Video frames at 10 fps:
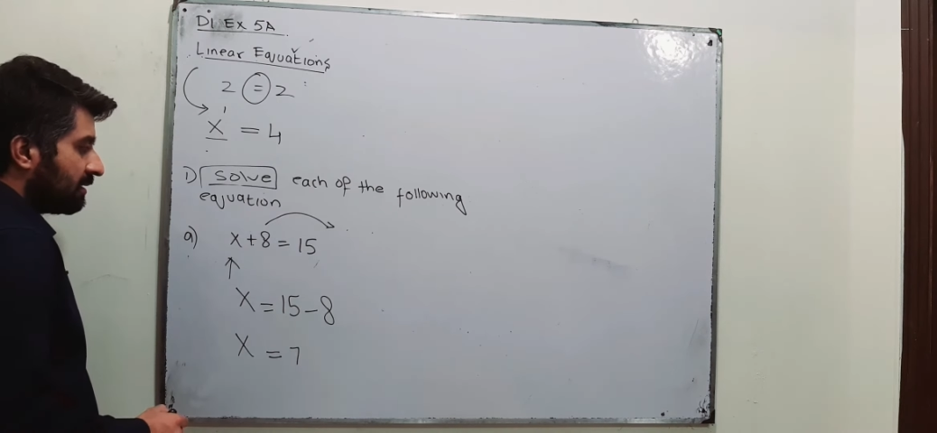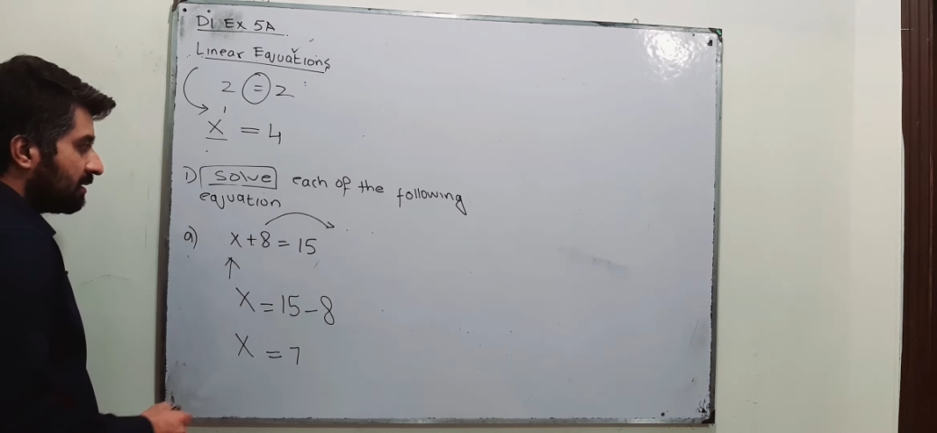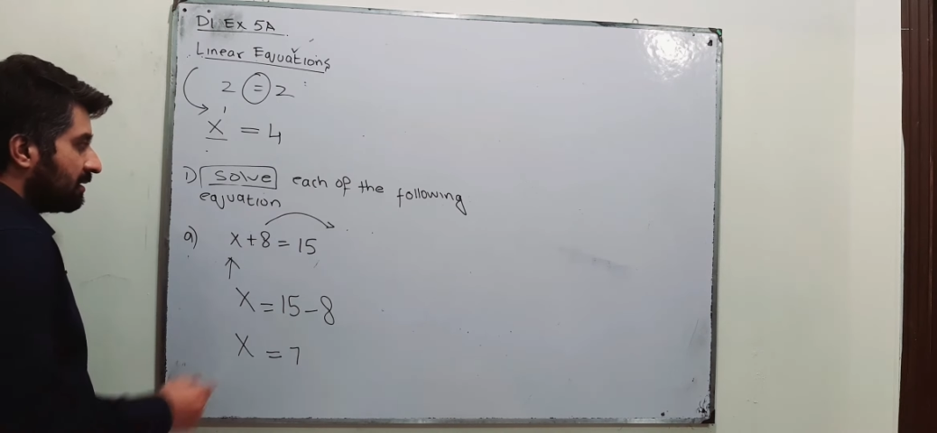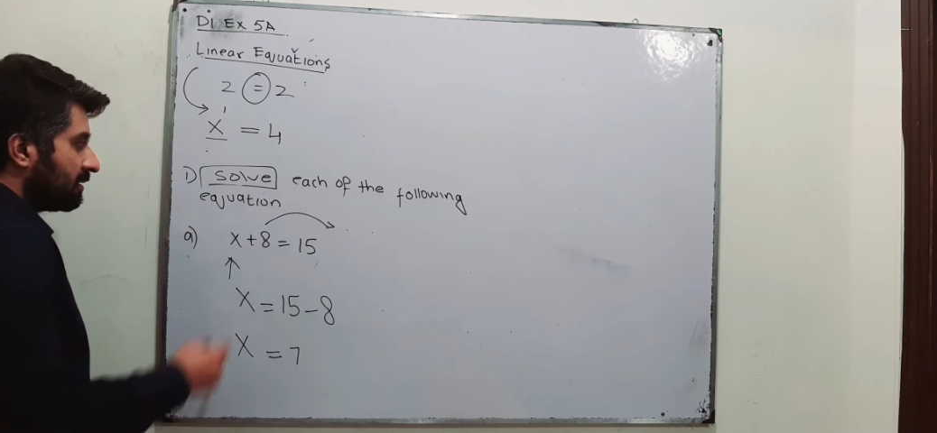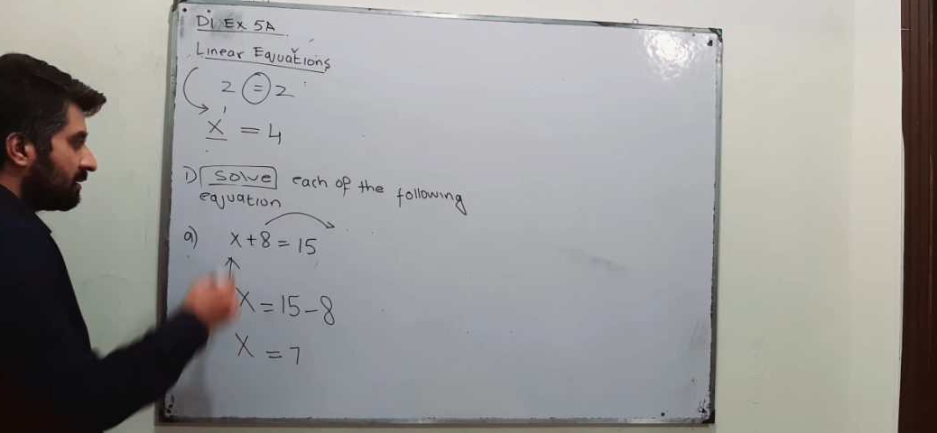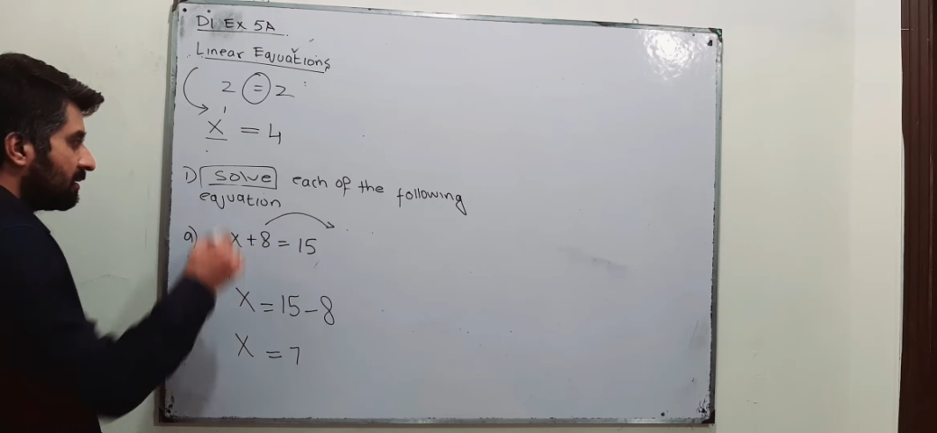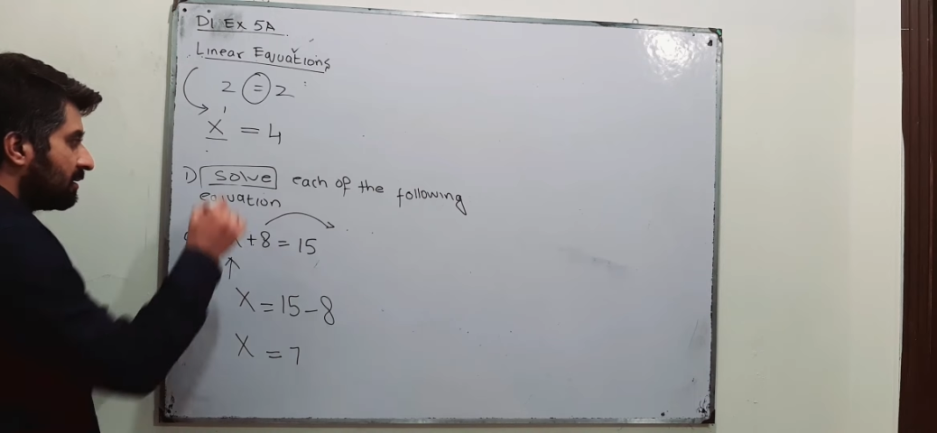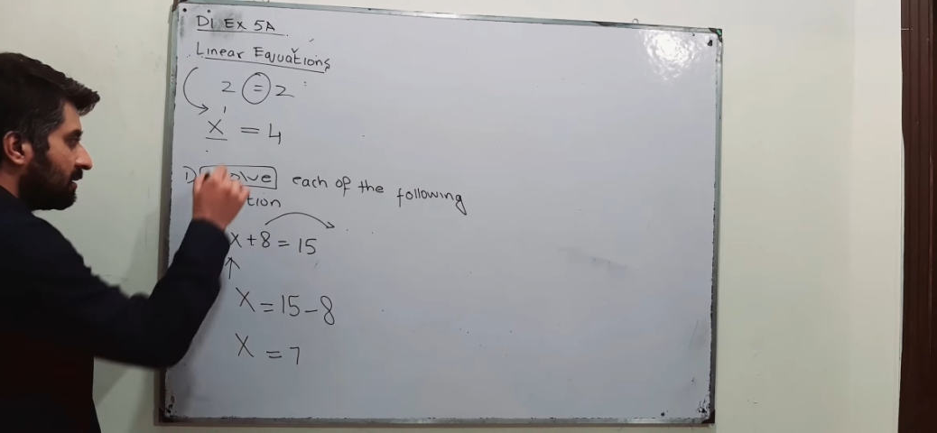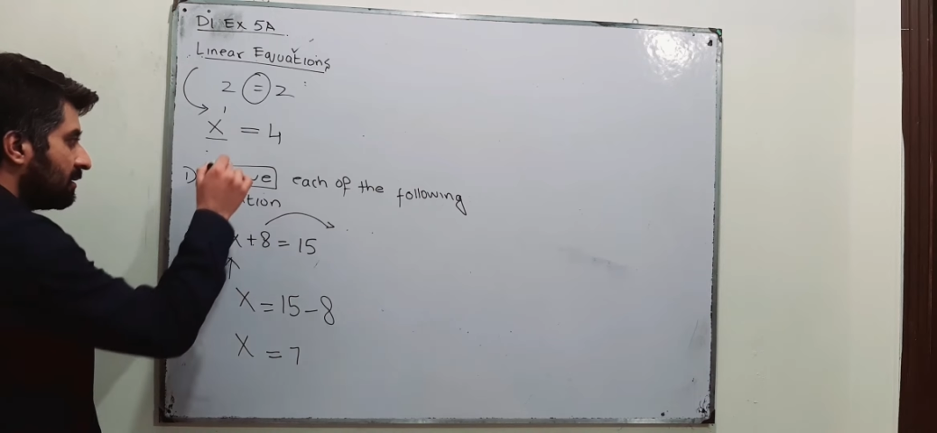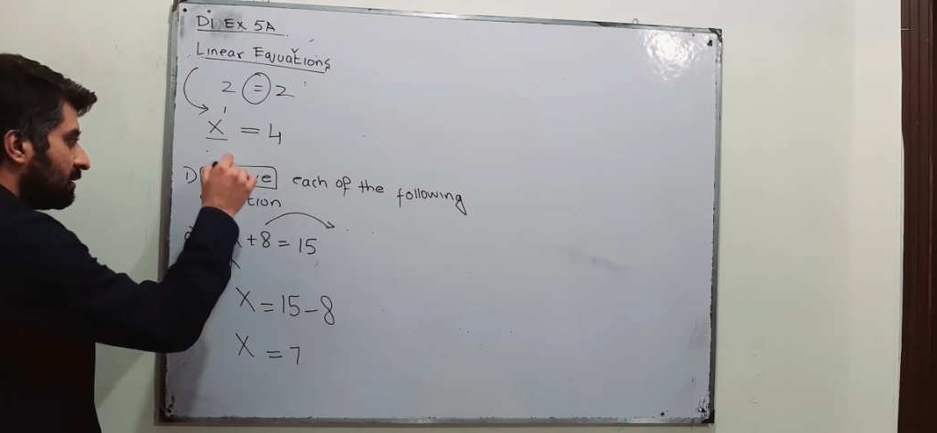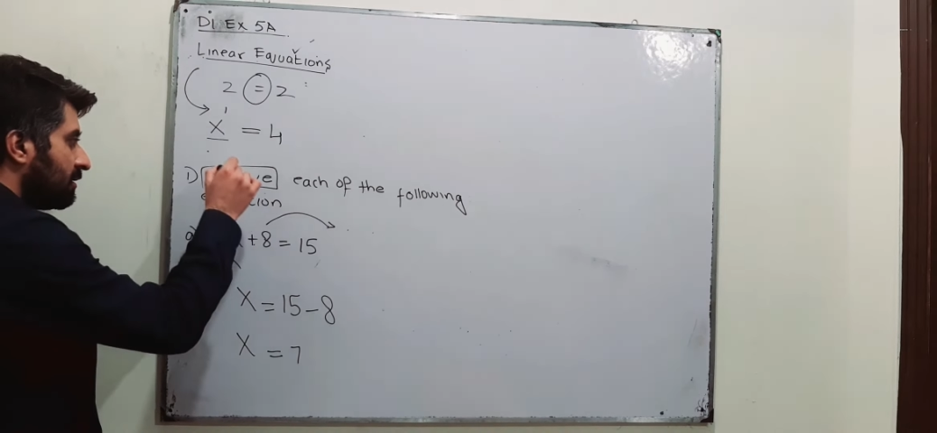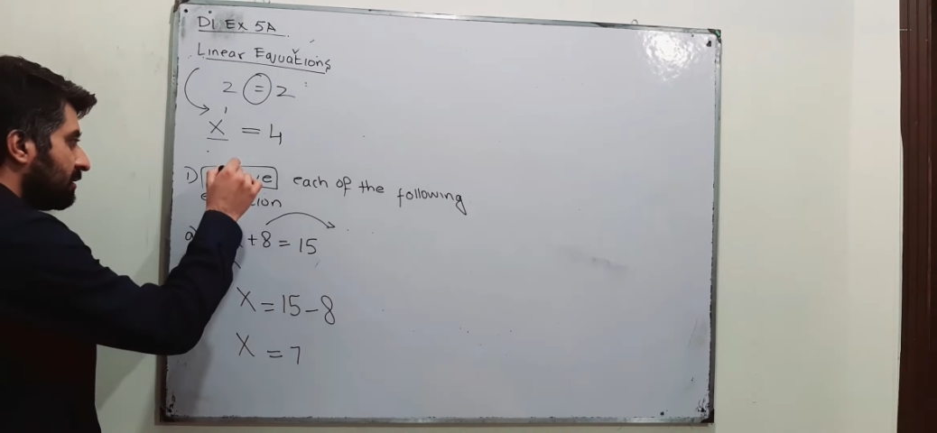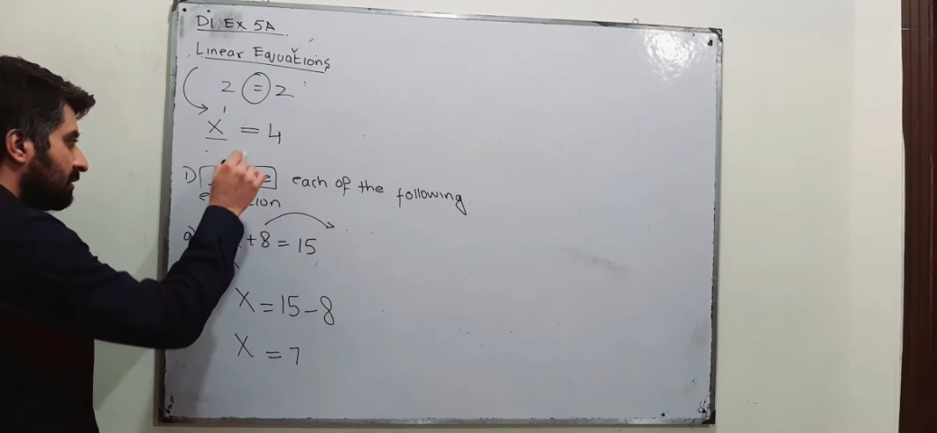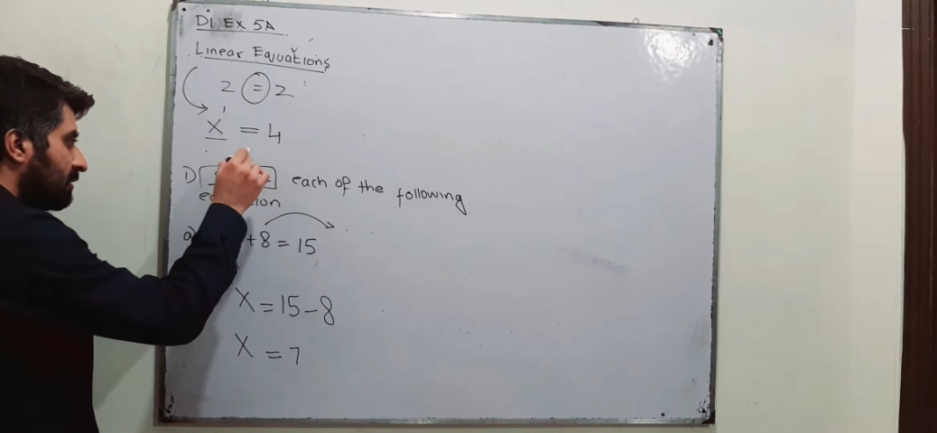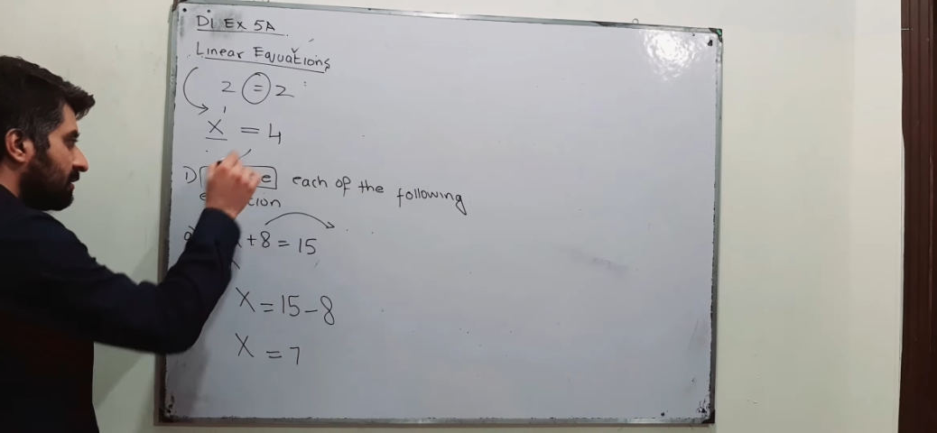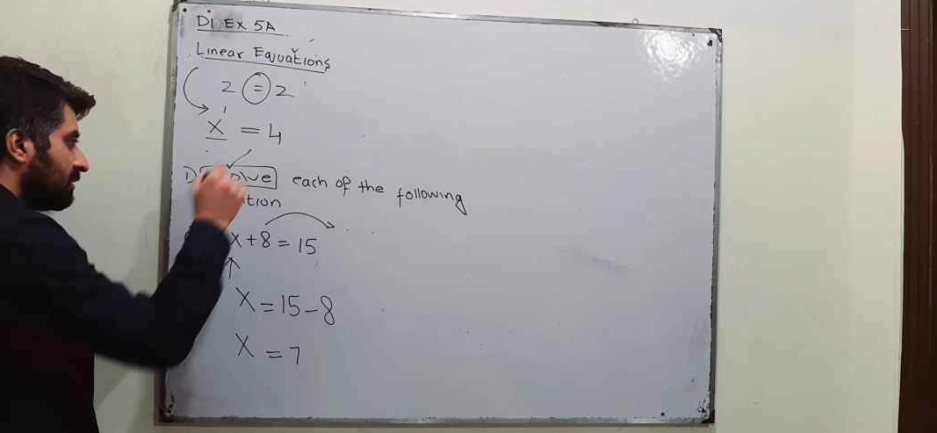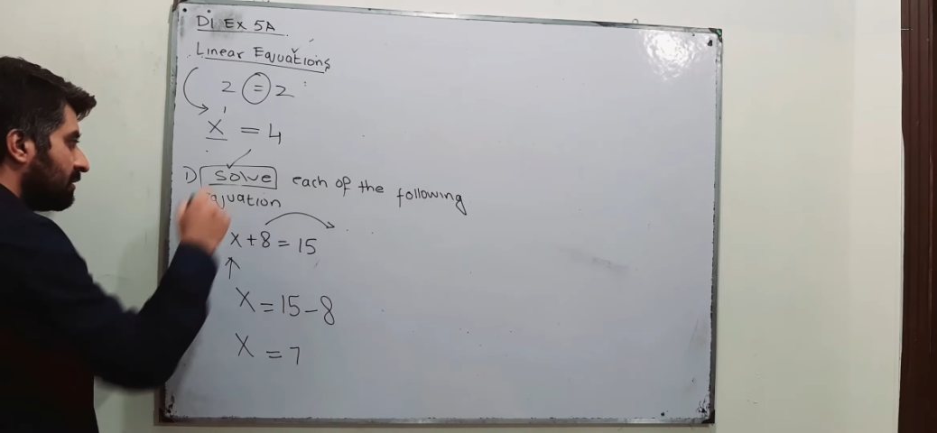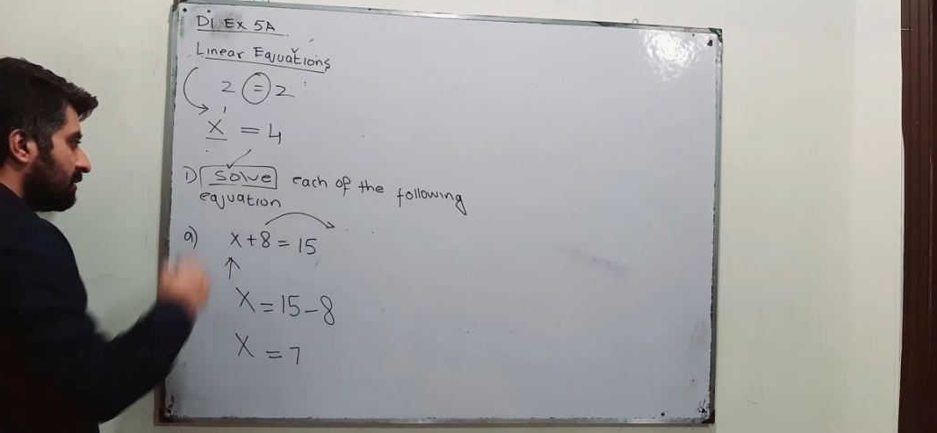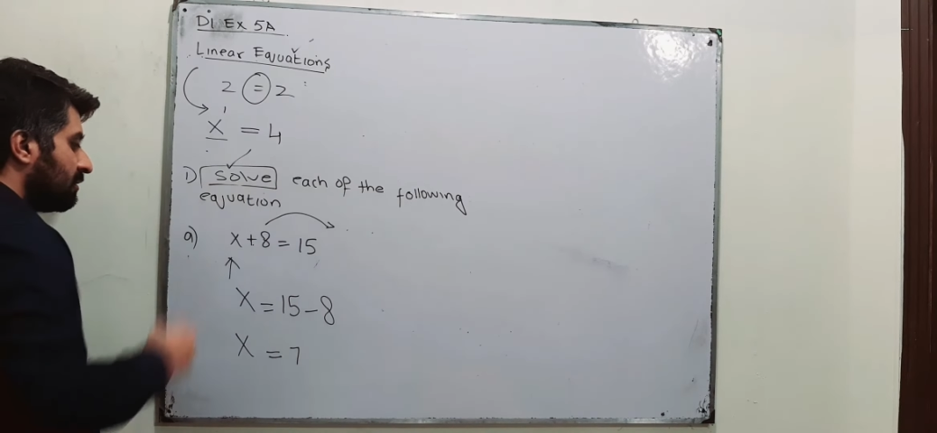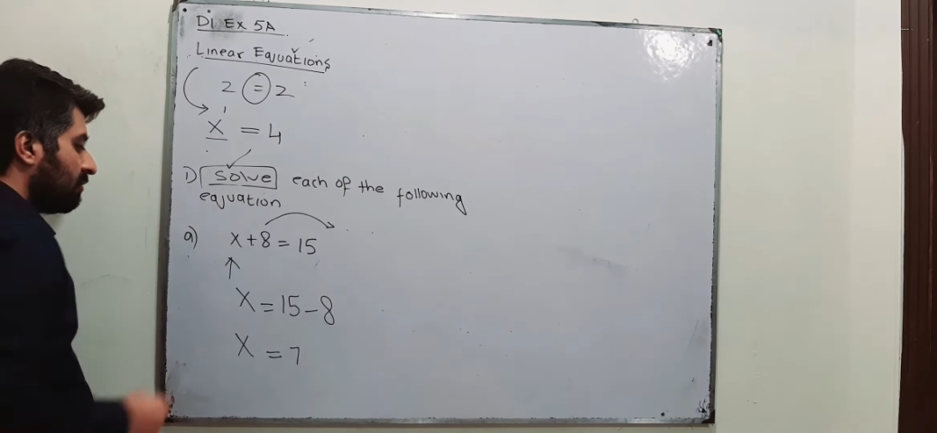is
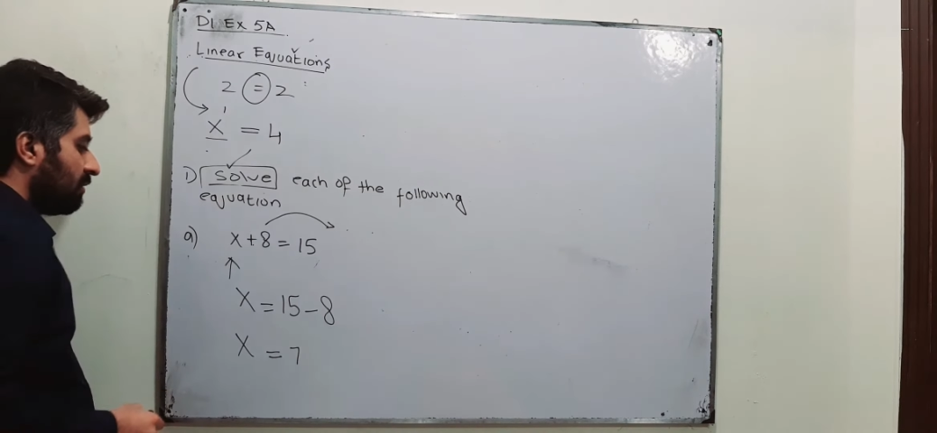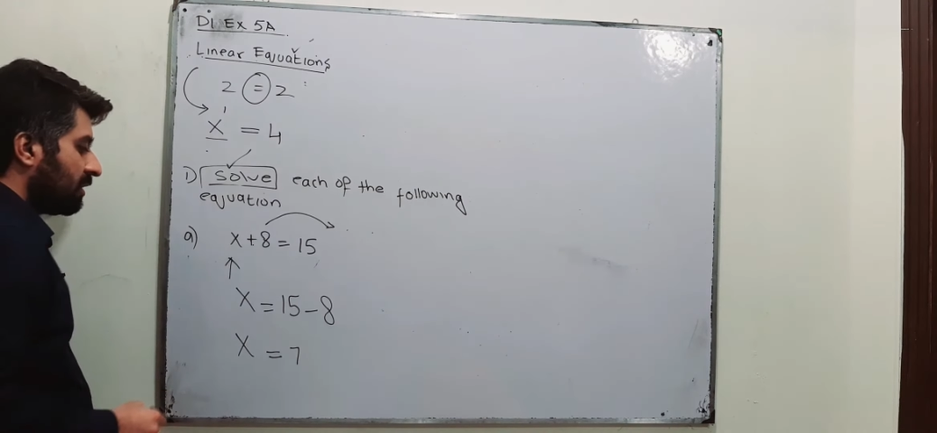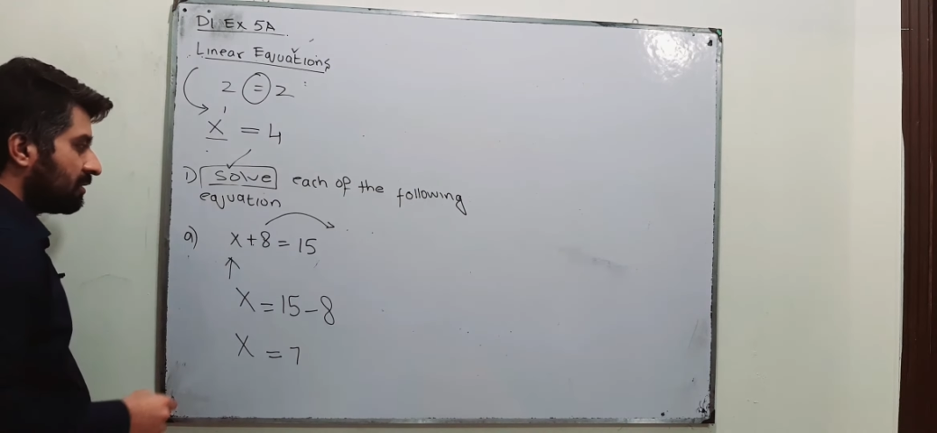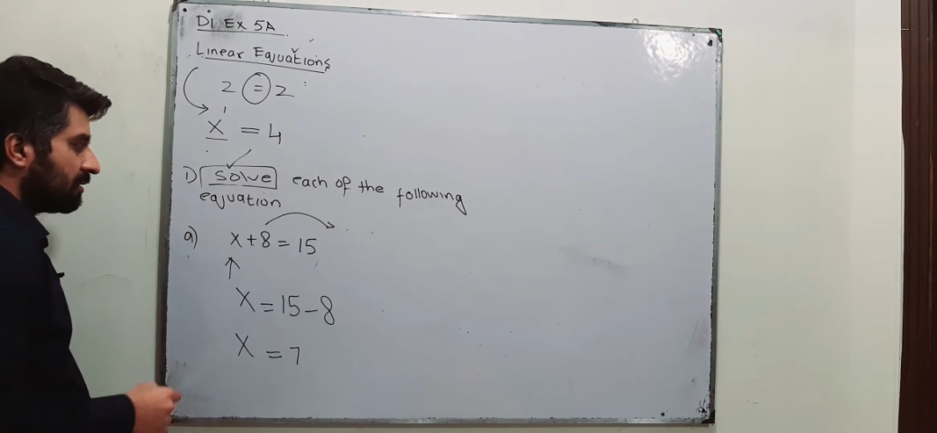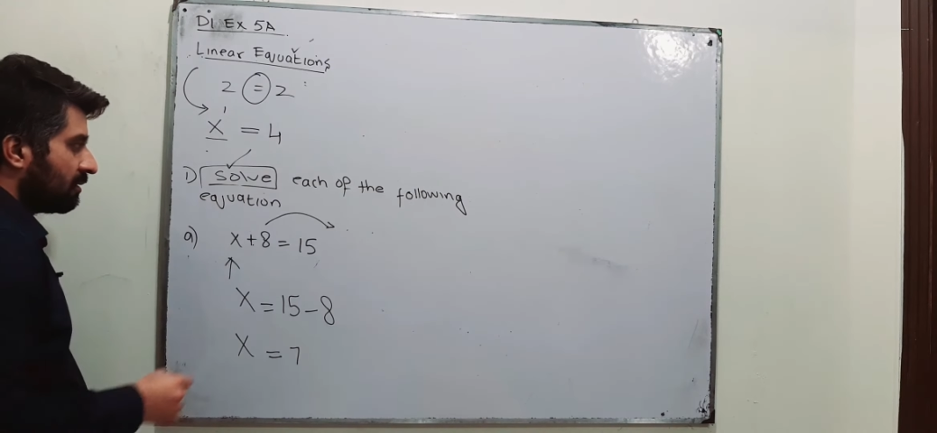what